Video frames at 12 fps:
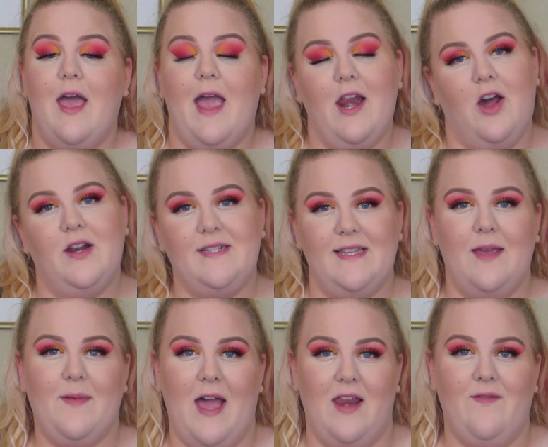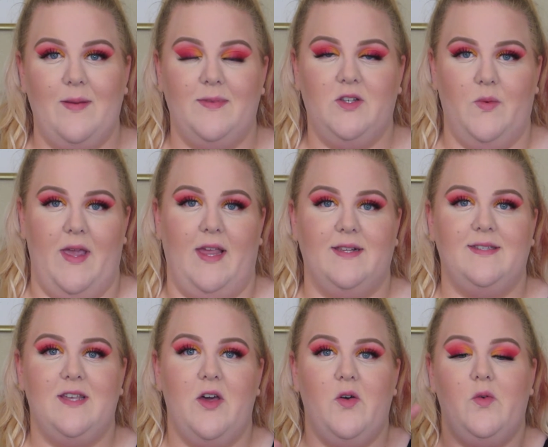And honestly, I'm kind of in between.
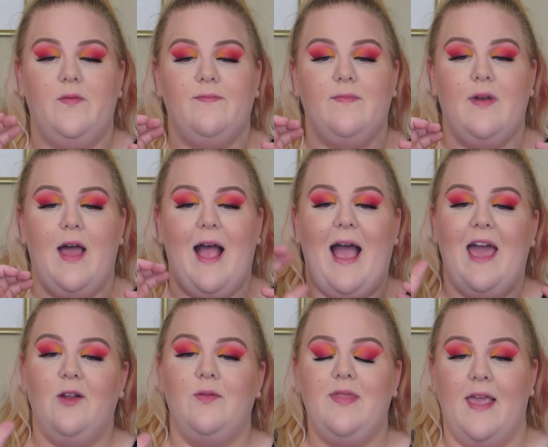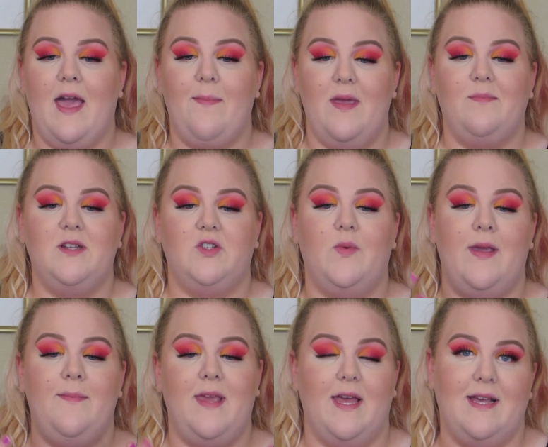So I don't think I'm in
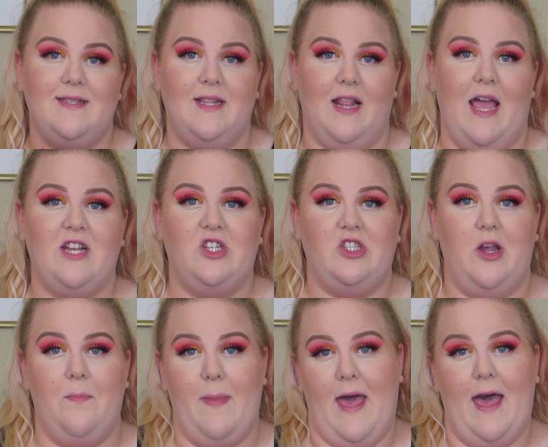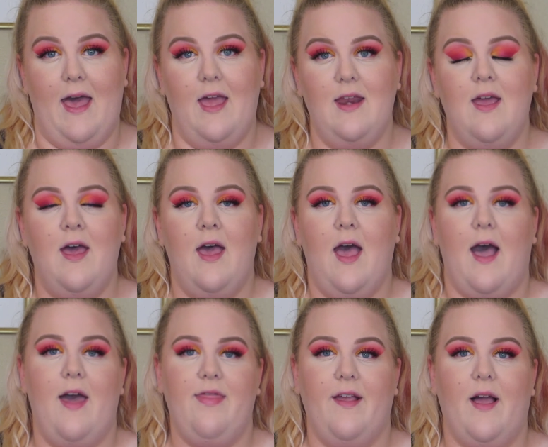between because the lashes are bad.
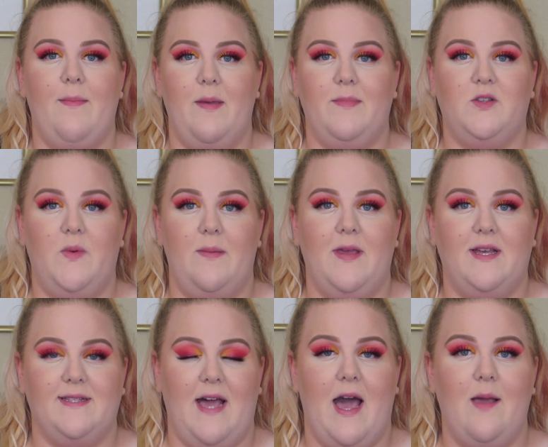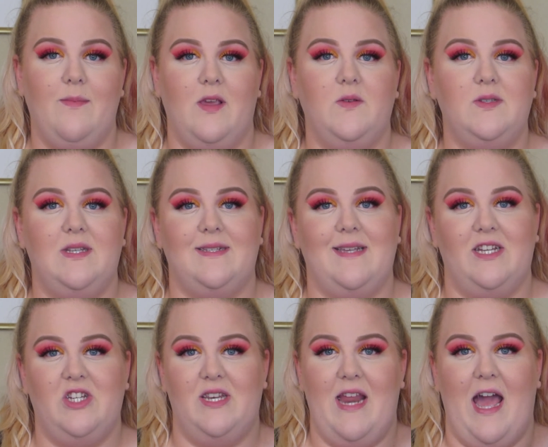I think I'm in between because I'm used to
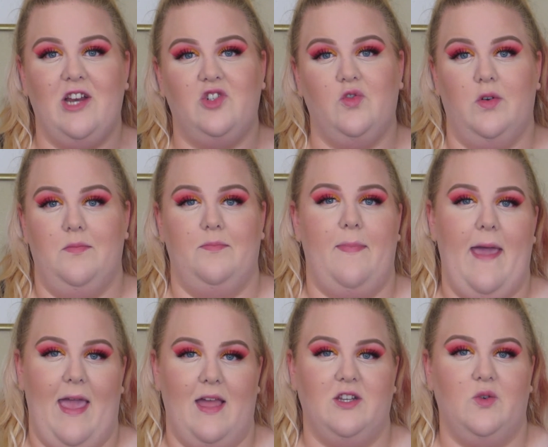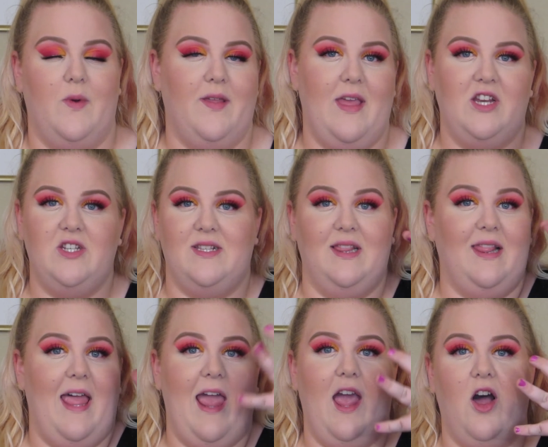such a natural band where they just
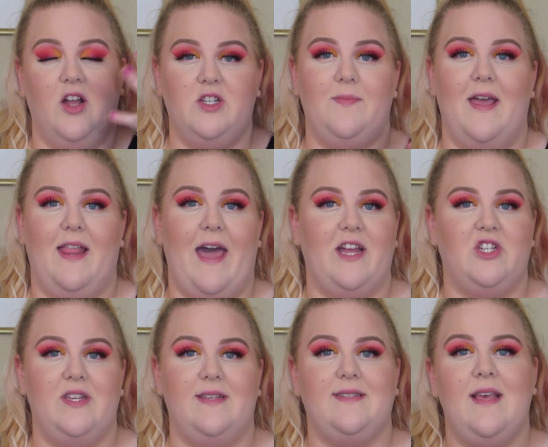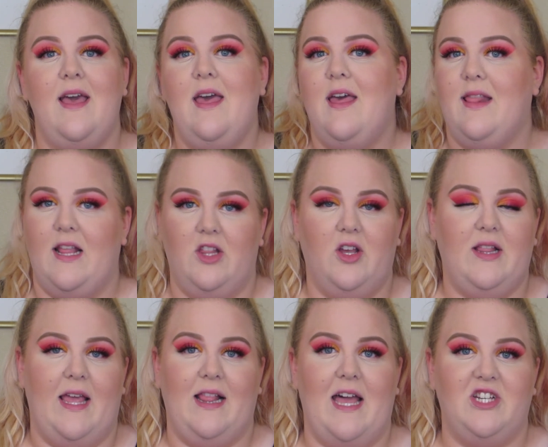lay onto my lashes. They look
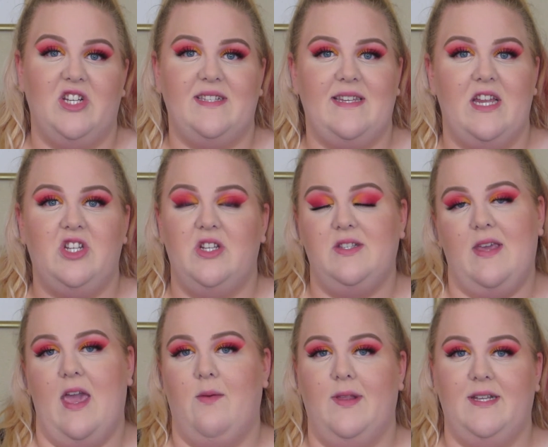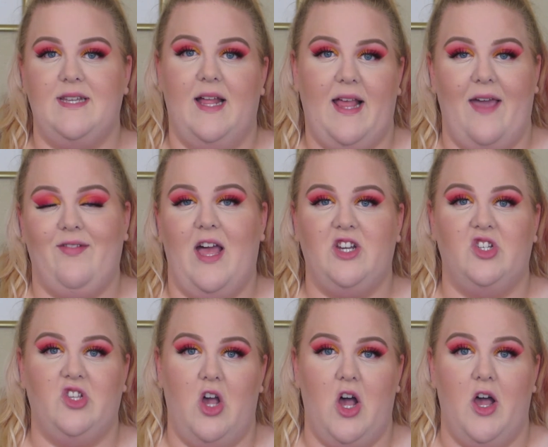like lash extensions. You can't really tell I have
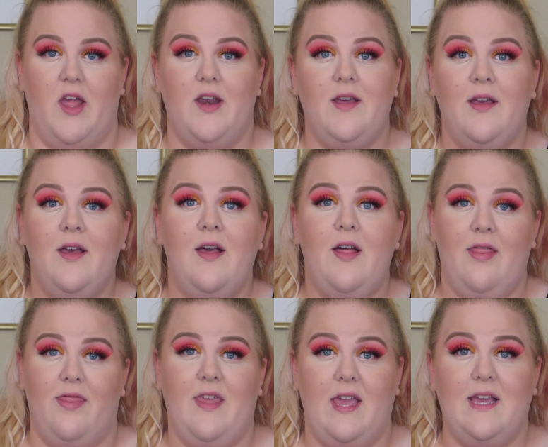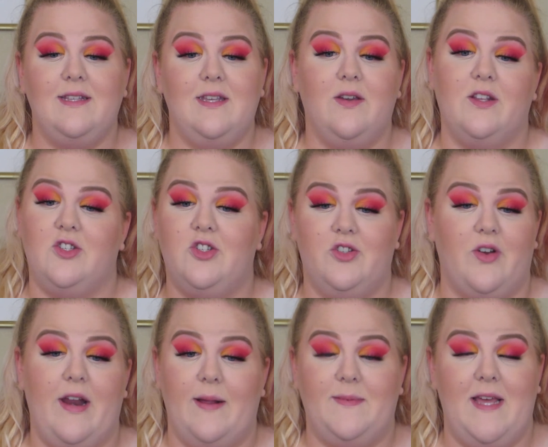lashes on. These, you can
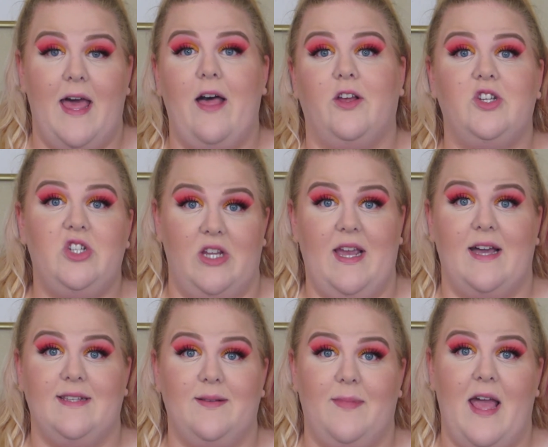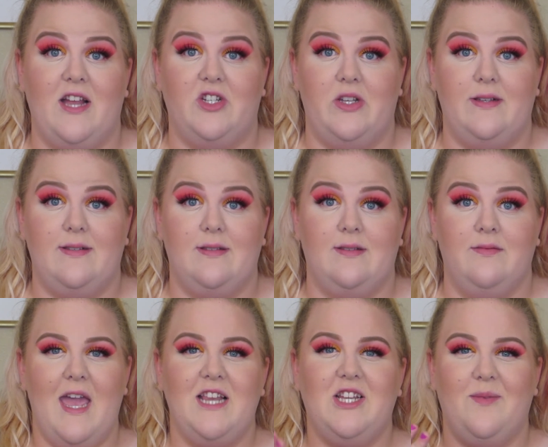straight up tell she got some lashes.
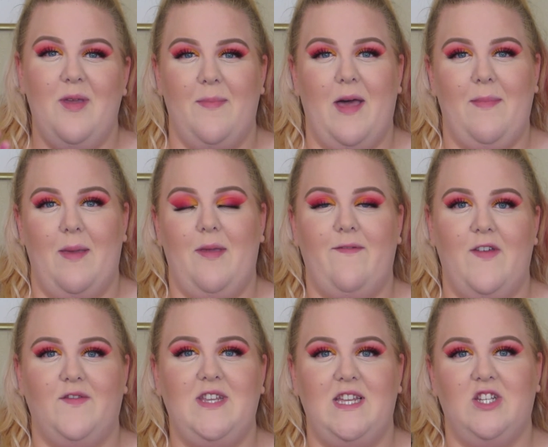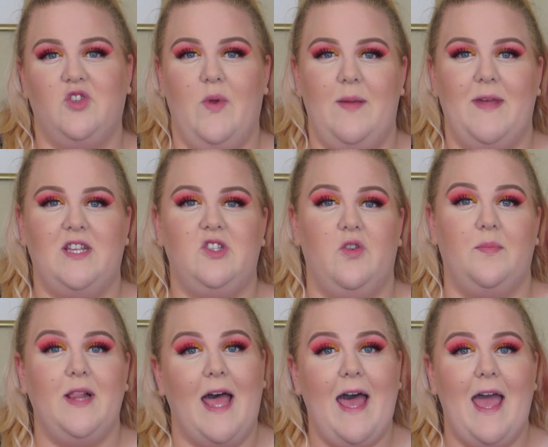It took me about maybe 15 to 20 minutes to
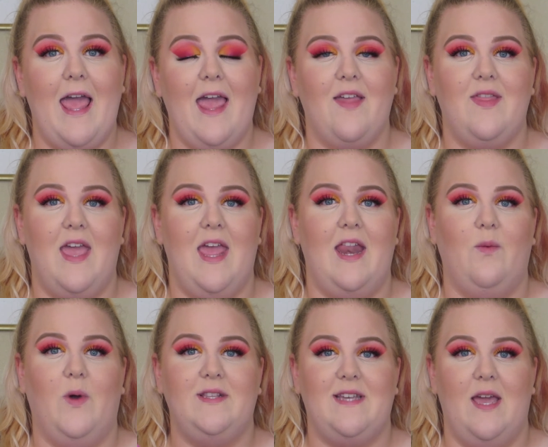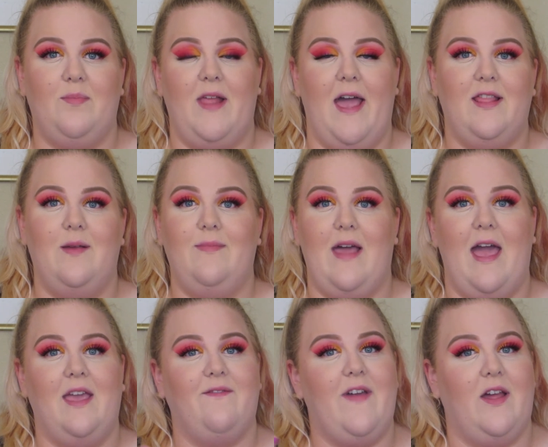apply, and then once I applied them,
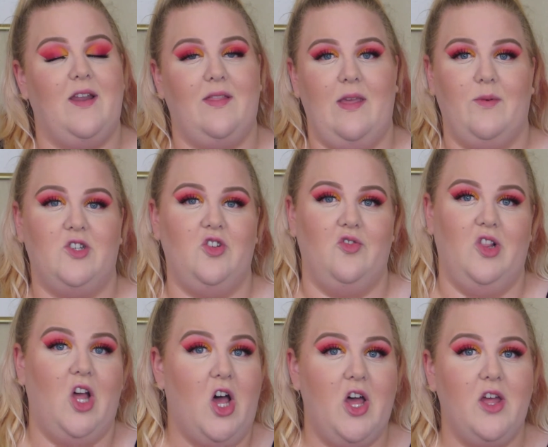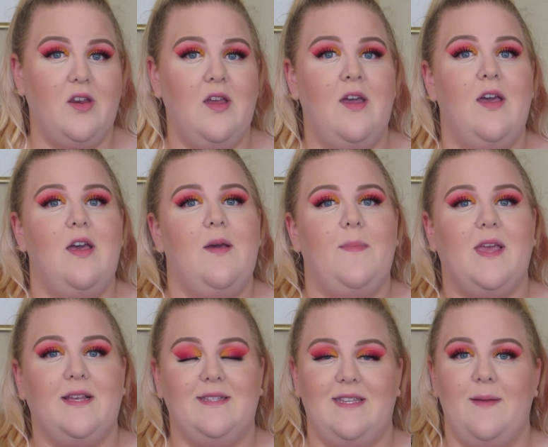I found out they were too long,
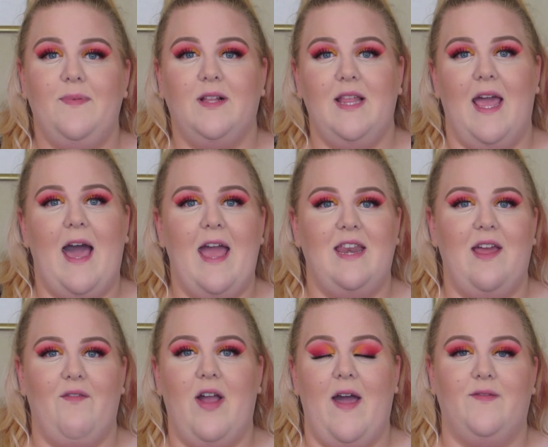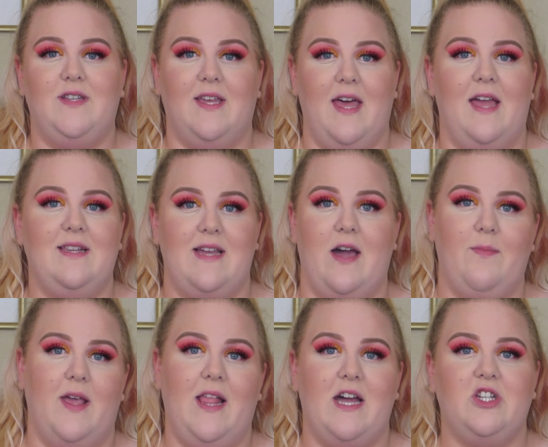because typically I never have to cut down
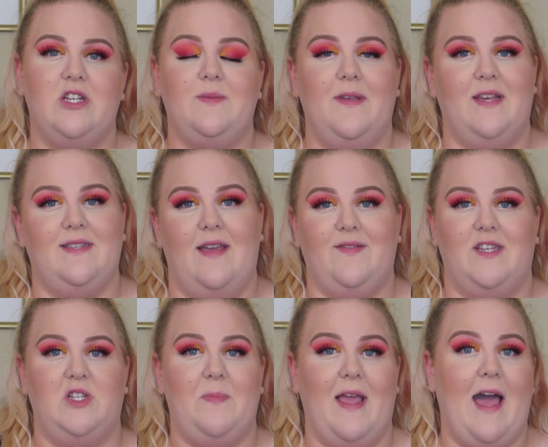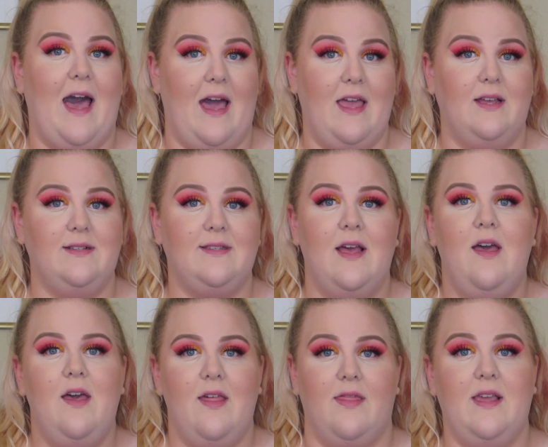my lashes because I have such big eyes.
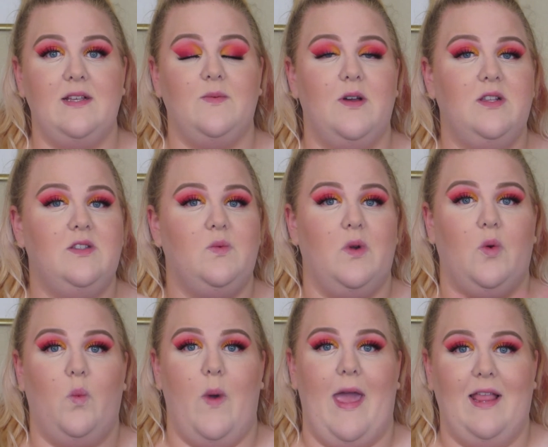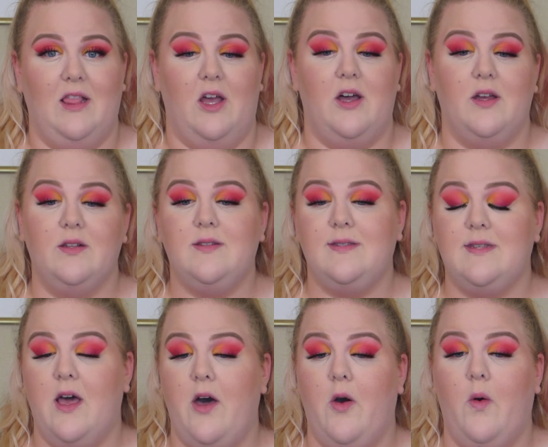These ones were way long.
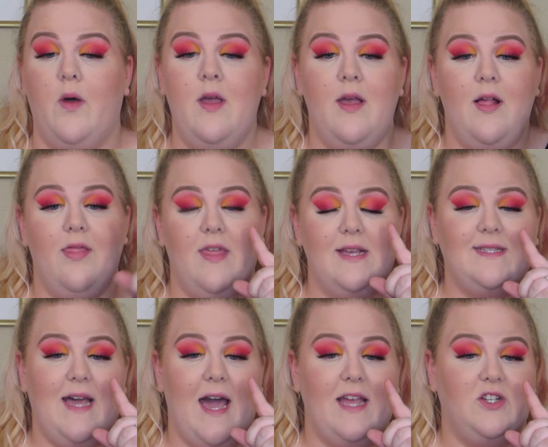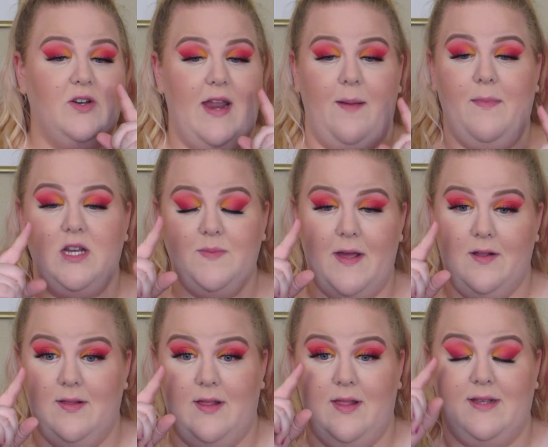So this eye turned out much
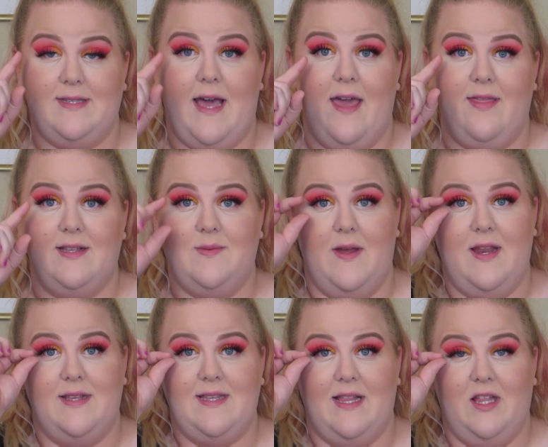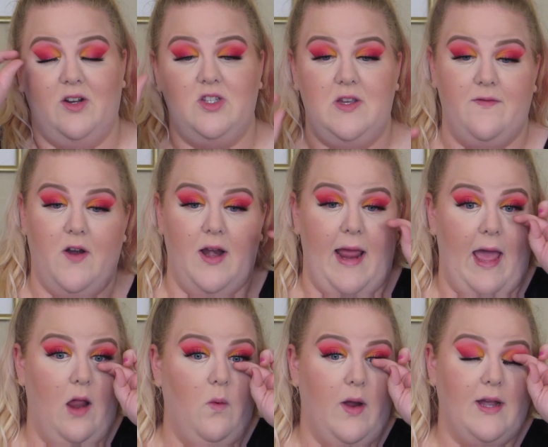better than this eye. This one is a little too far
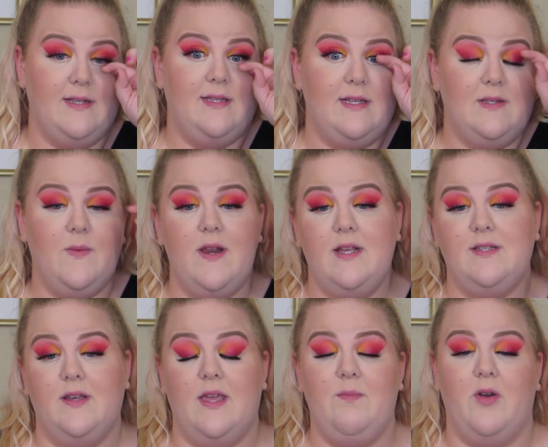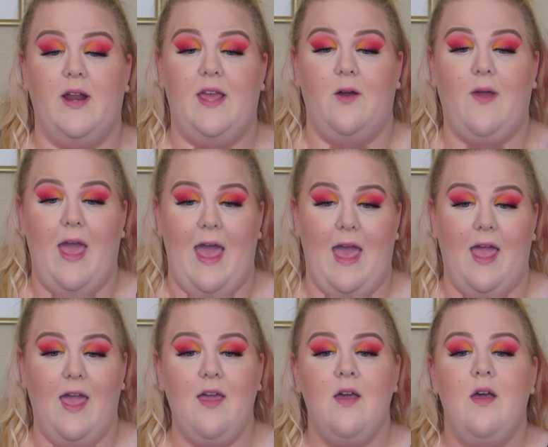down, whereas this one is looking pretty
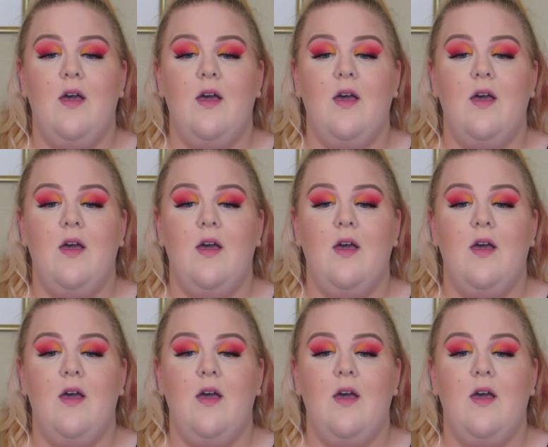okay.